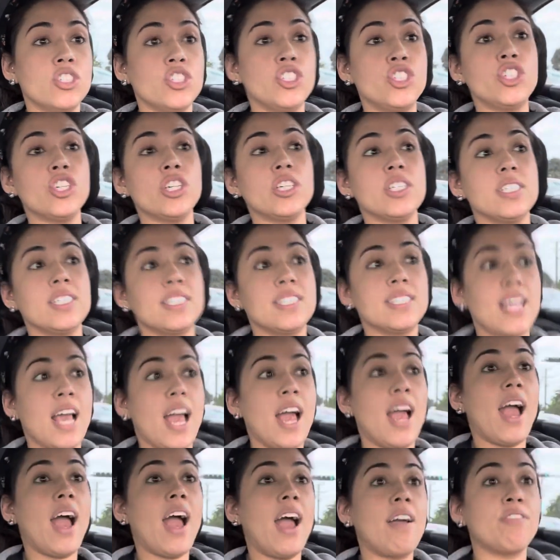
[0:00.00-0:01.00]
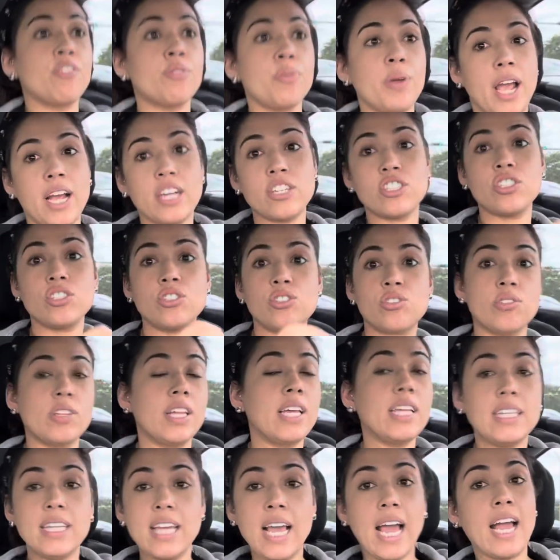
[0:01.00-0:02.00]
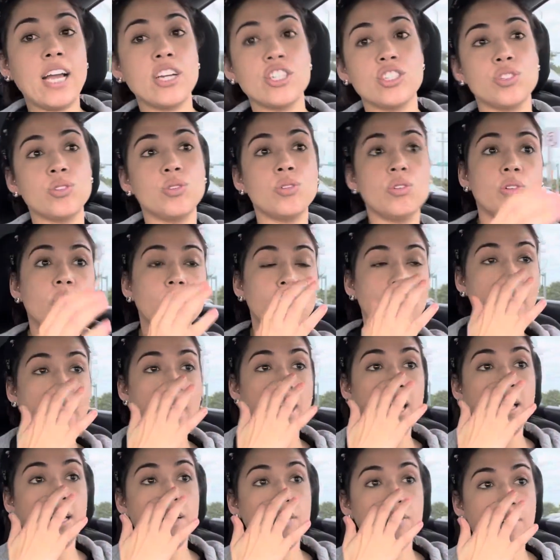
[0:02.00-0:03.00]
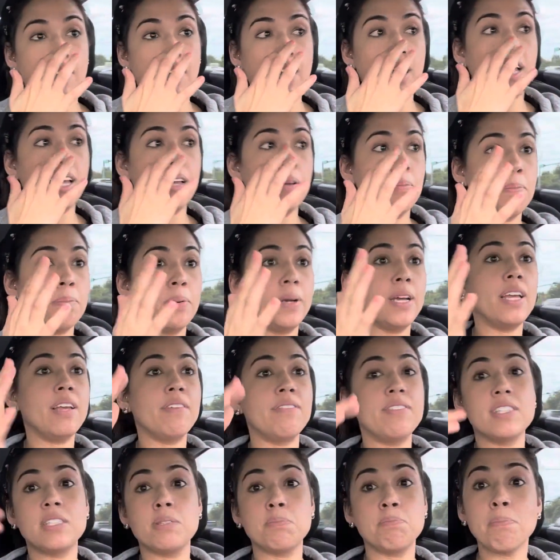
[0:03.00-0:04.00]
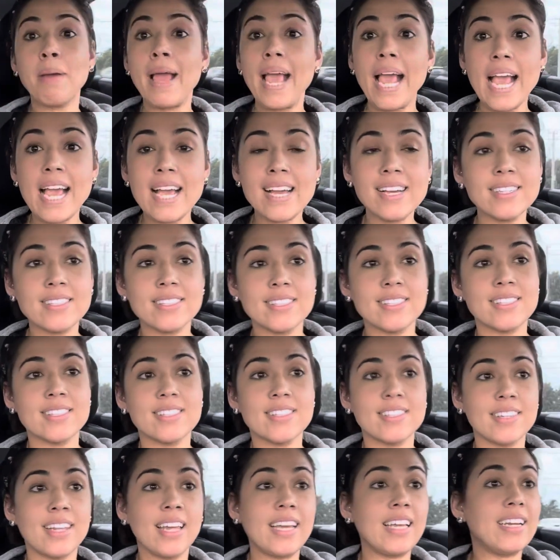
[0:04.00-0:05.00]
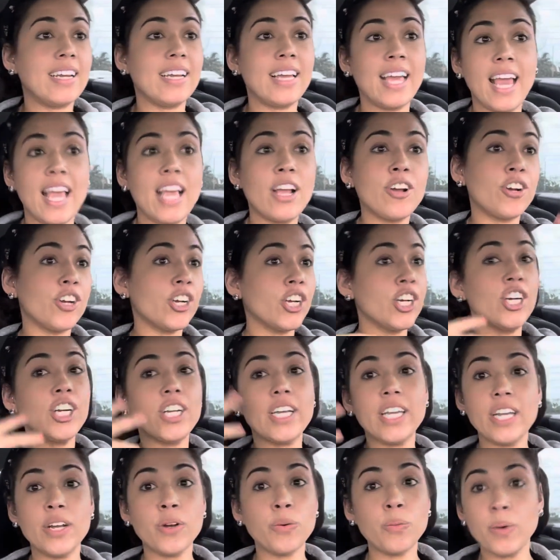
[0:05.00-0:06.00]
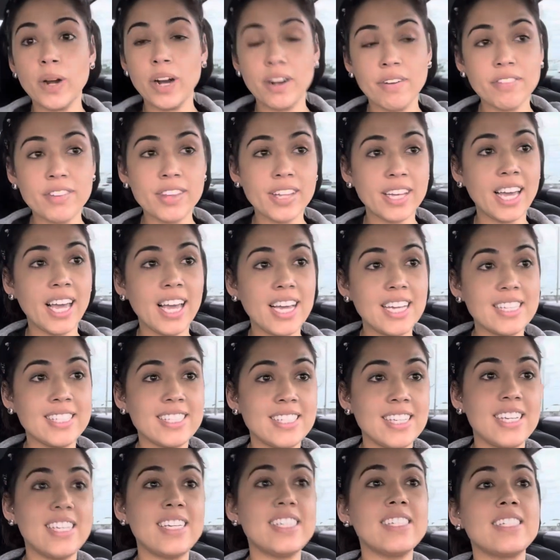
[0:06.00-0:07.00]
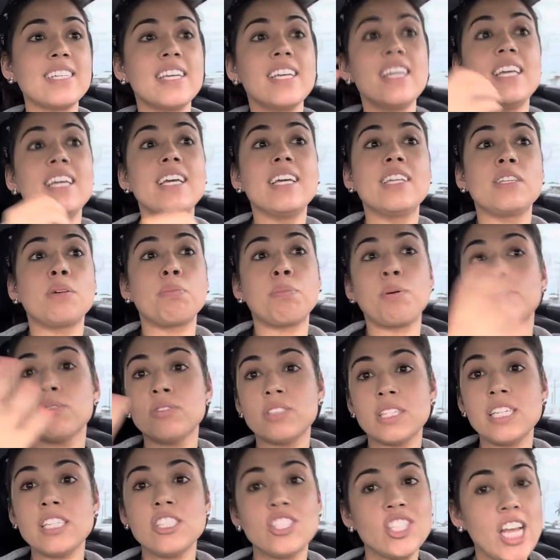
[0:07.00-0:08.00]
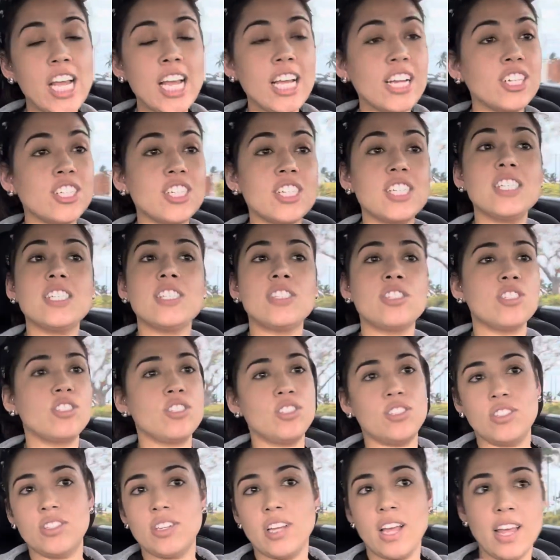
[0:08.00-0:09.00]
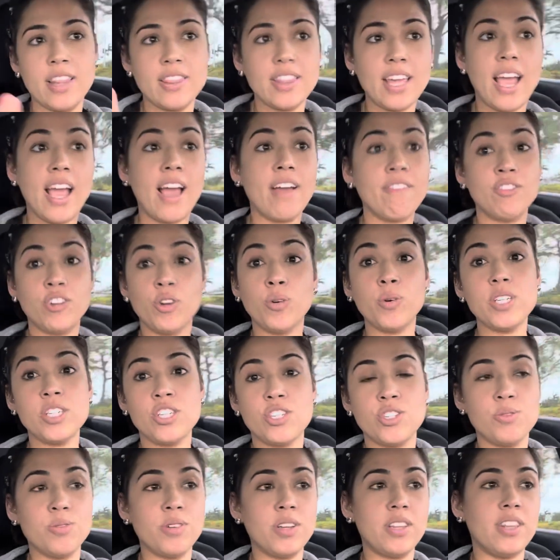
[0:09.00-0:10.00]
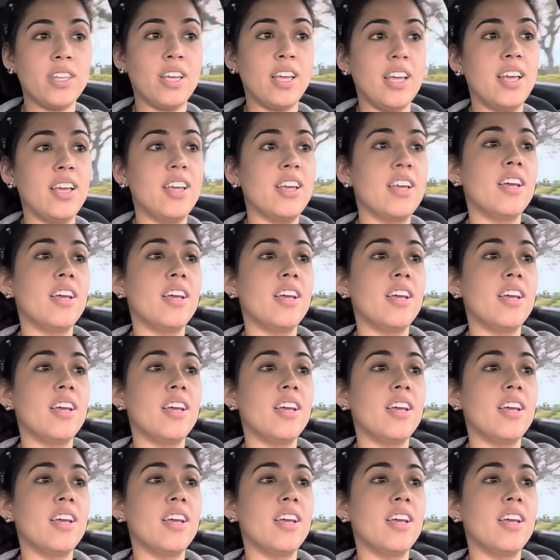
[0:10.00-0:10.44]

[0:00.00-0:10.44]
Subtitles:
just have a reaction to like the actual egg, right? But if it's baked, like in a cake or cookie or whatever the case is, the protein changes and they have no issue with it.